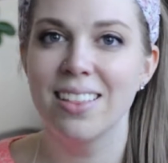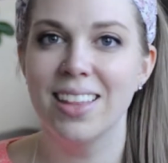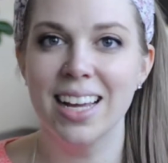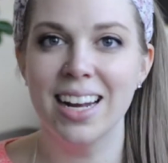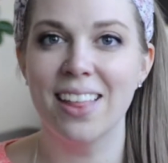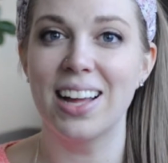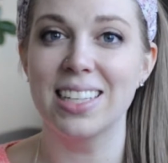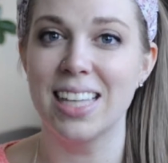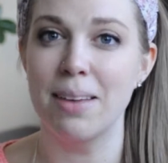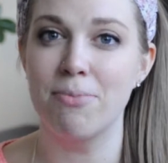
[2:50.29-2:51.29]
Then that
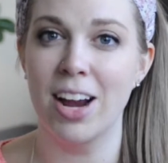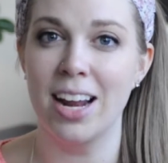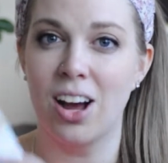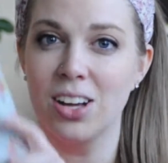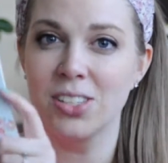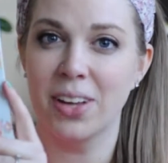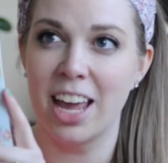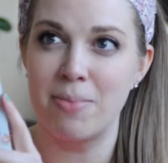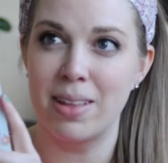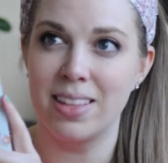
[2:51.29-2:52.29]
same friend also
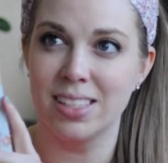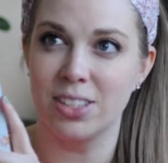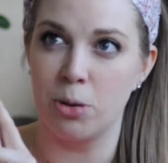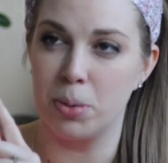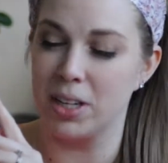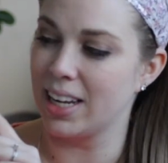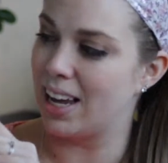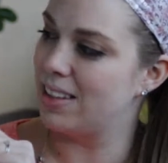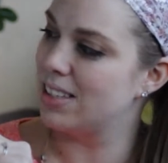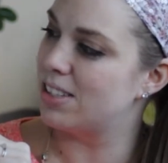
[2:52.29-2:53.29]
gave me this notebook,
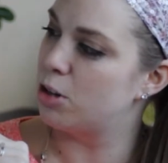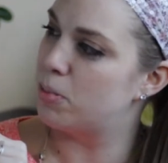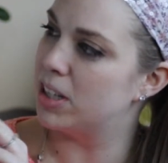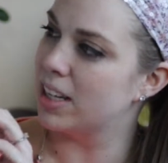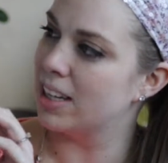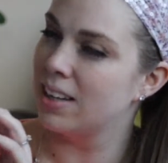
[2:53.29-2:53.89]
and this notebook,